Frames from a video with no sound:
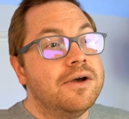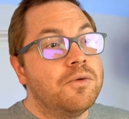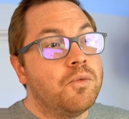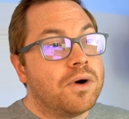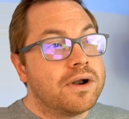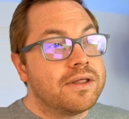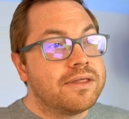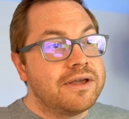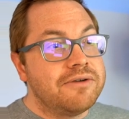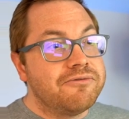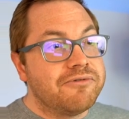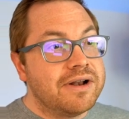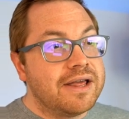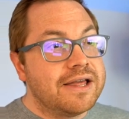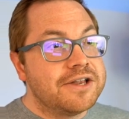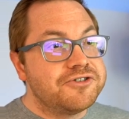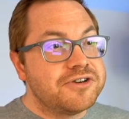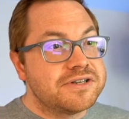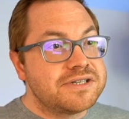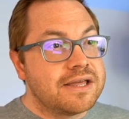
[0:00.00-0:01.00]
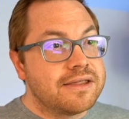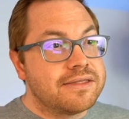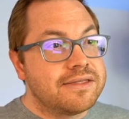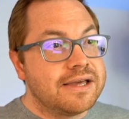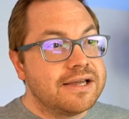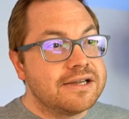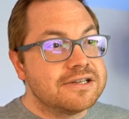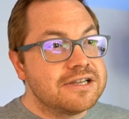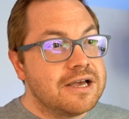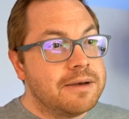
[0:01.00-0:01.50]
One of the really interesting
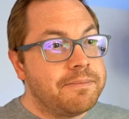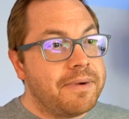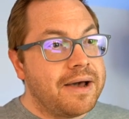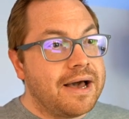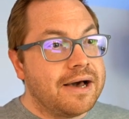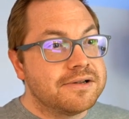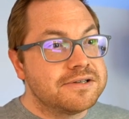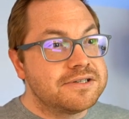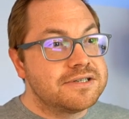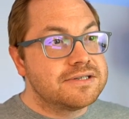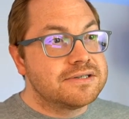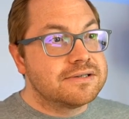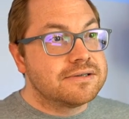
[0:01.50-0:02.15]
things about